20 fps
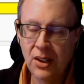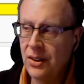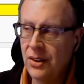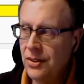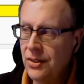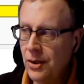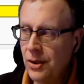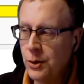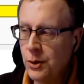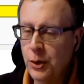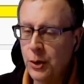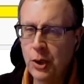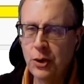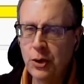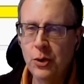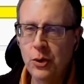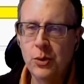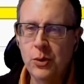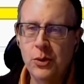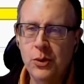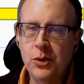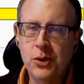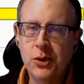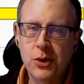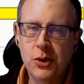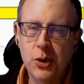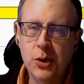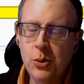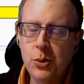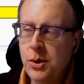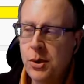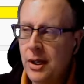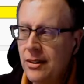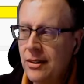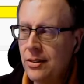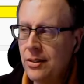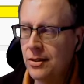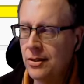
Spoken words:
So you've got to do two things.